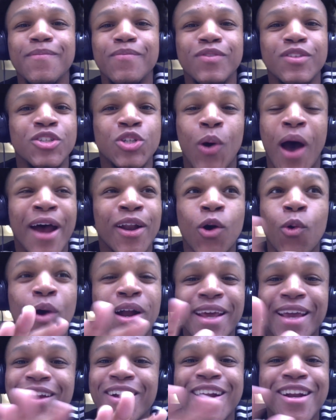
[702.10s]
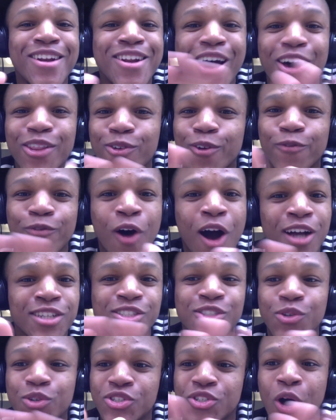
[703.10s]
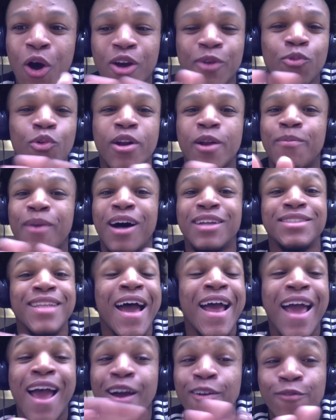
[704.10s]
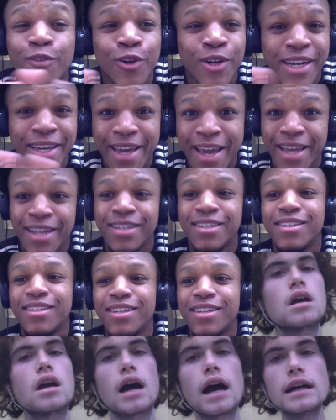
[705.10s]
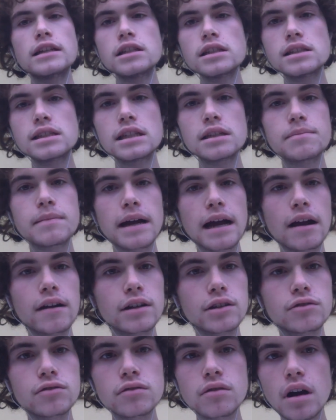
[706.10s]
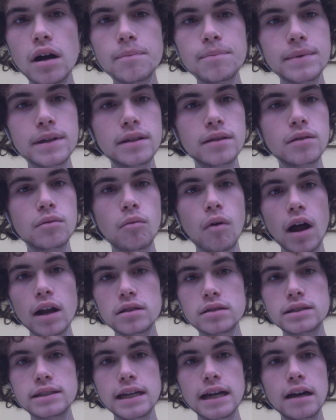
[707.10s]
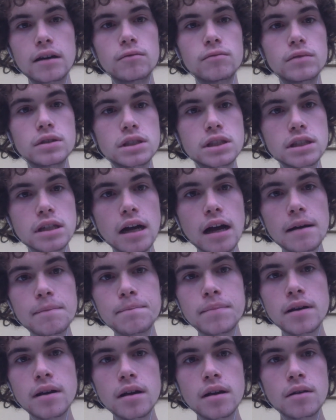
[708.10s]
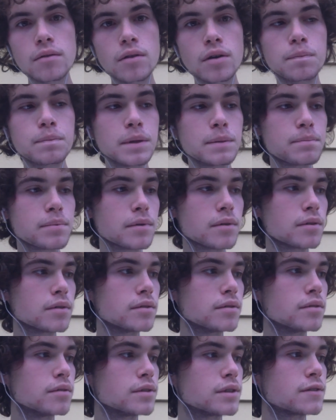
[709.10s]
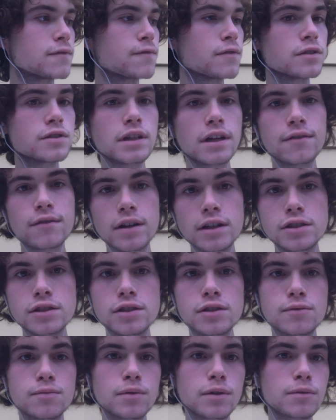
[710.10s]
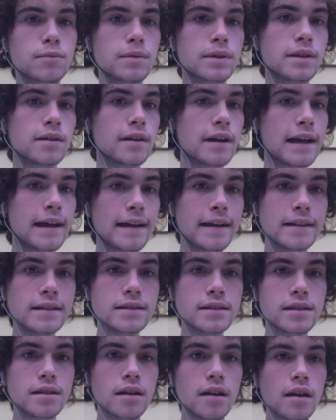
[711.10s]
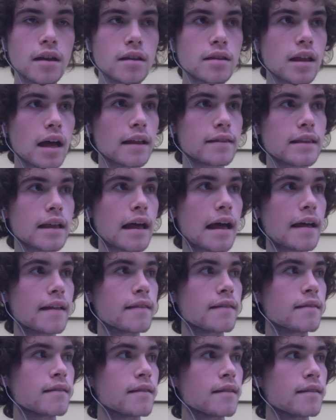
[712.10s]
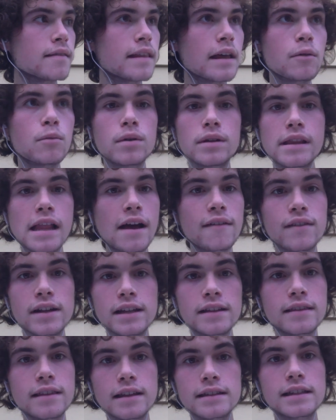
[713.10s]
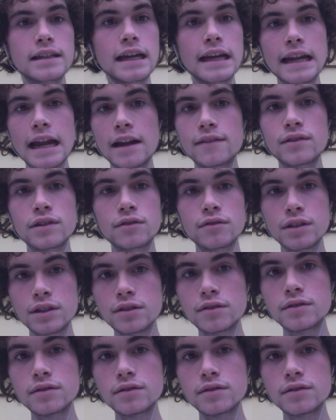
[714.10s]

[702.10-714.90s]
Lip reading: So I don't want to hear another Fox News talking point about that ever again. I just think about how I grew up in the Watertown wood shop, where people who's for generations work with their hands thought that they wouldn't have anything to get out of a Green New